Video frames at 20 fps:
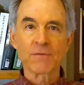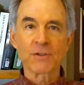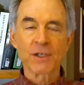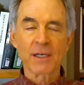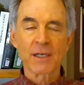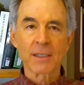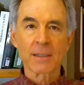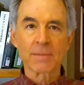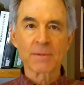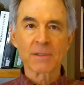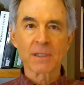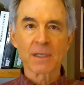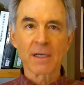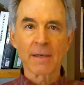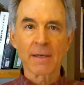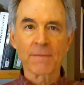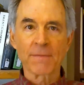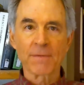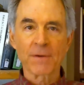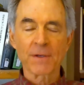Jacob's
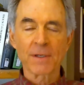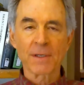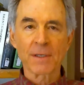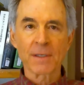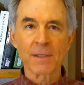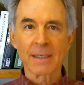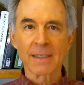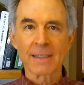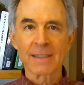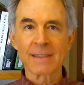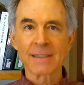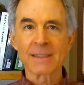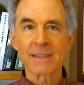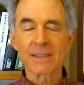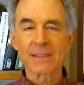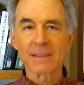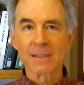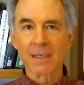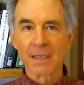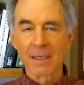life, he is